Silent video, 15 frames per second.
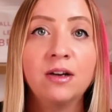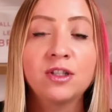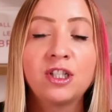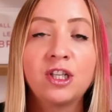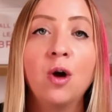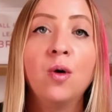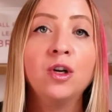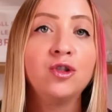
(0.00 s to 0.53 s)

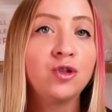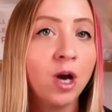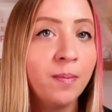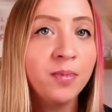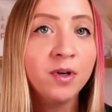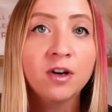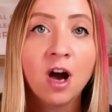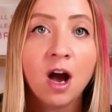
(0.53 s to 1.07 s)
So
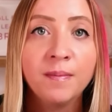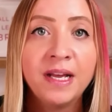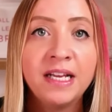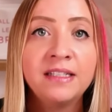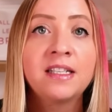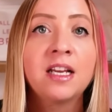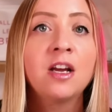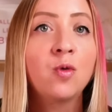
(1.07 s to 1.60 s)
drop your
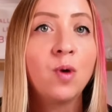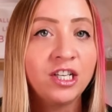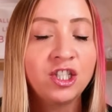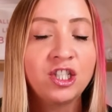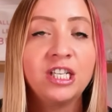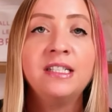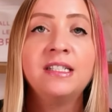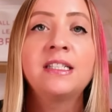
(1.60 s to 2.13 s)
comments,
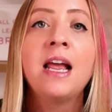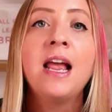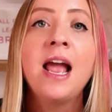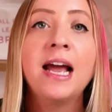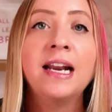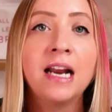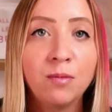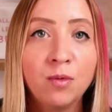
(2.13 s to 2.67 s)
questions,
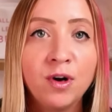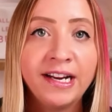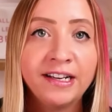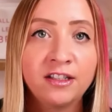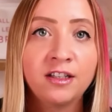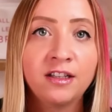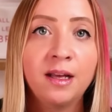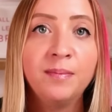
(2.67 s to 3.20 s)
and I will
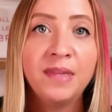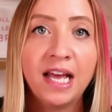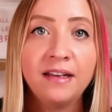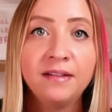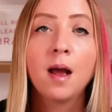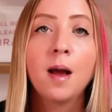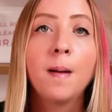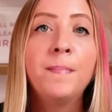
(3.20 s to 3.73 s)
answer them then.